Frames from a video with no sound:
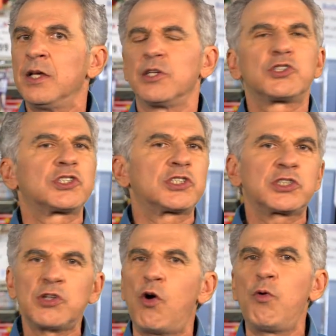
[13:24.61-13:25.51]
There's
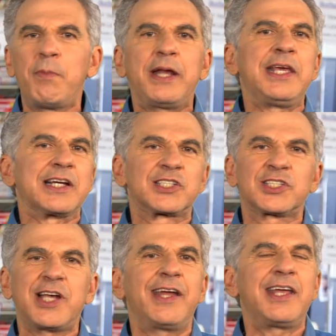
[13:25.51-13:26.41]
so many
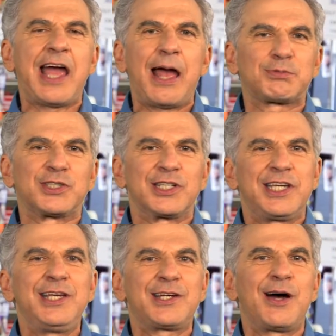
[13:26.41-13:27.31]
exciting apps that
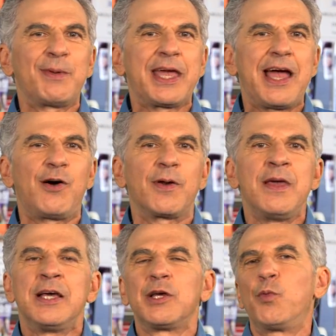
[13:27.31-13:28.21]
keep coming out
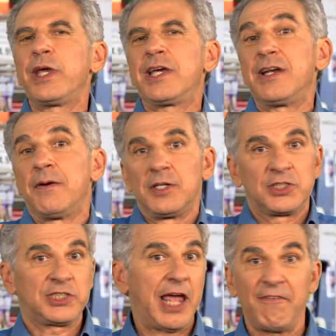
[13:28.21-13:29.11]
that we can
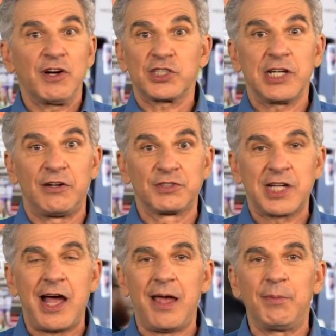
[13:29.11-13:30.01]
save ourselves
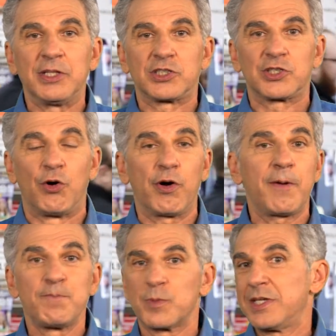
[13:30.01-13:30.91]
time in the
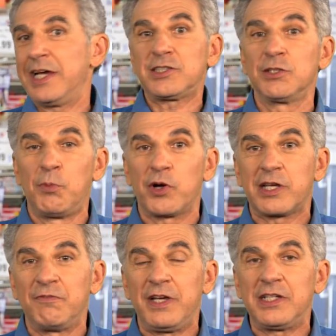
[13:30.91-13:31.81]
store, get some more
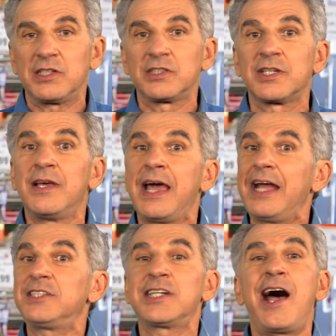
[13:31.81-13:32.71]
convenience,
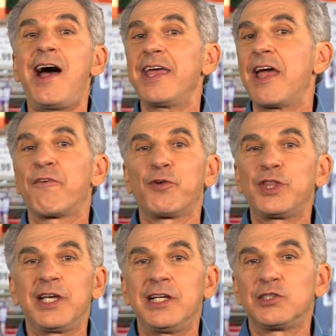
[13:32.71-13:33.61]
and tie
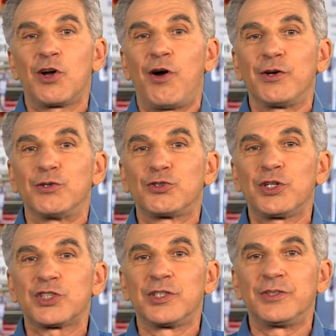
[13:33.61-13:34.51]
everything into our
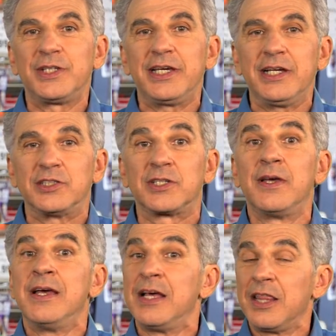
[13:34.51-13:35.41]
nutritional needs.
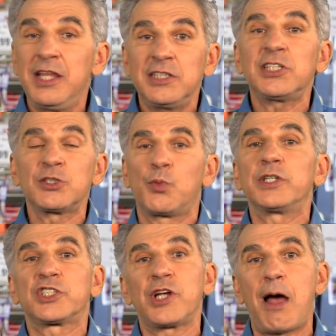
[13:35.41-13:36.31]
This is
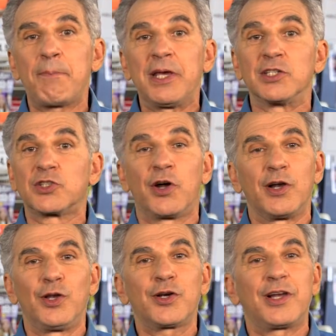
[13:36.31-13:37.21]
what shopping is going
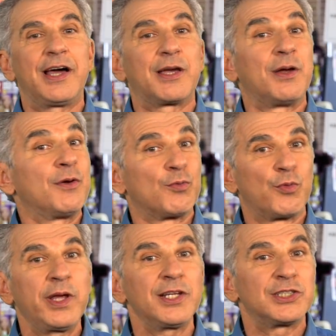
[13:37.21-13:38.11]
to look like
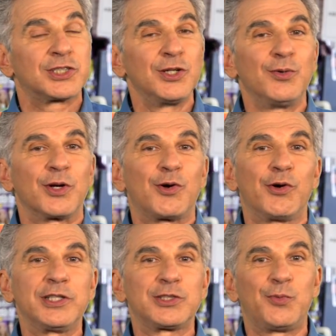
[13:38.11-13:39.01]
really soon,
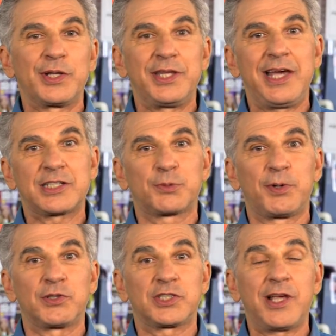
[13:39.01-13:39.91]
according to what the
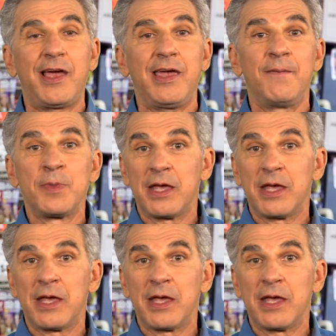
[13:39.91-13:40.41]
experts say.